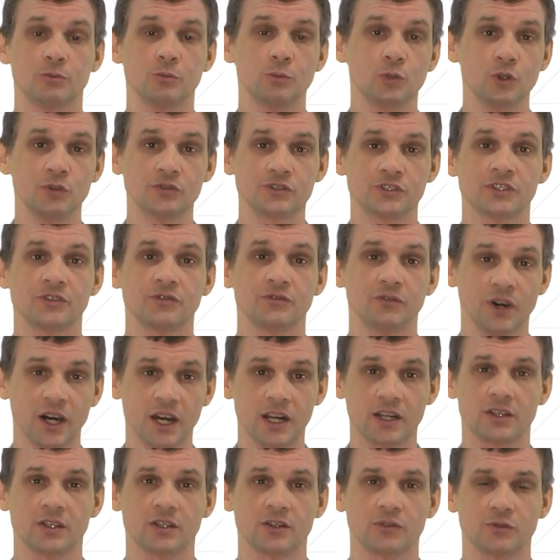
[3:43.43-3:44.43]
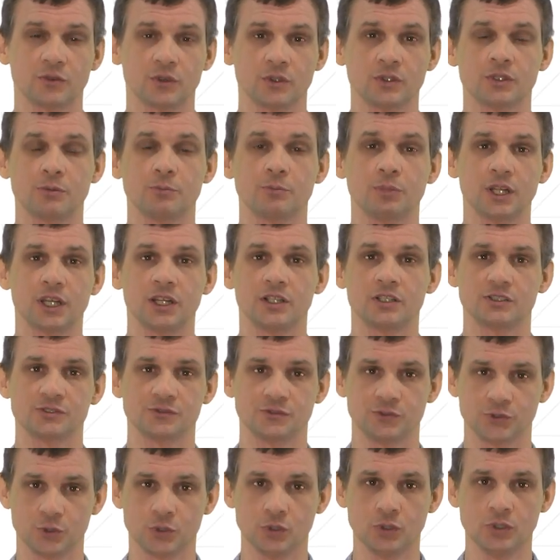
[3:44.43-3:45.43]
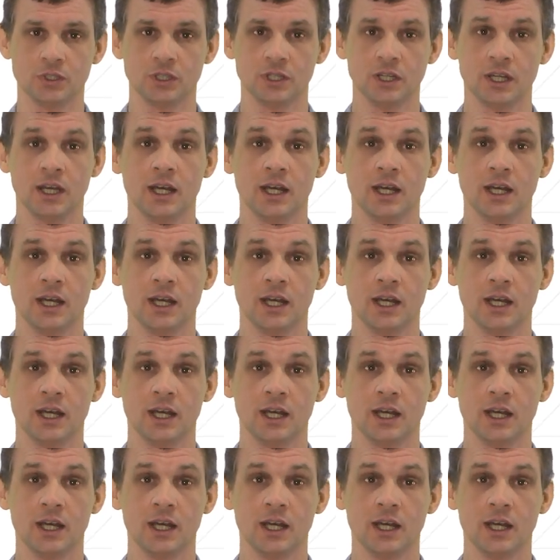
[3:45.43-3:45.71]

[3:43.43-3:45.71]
moves farther from the player's view,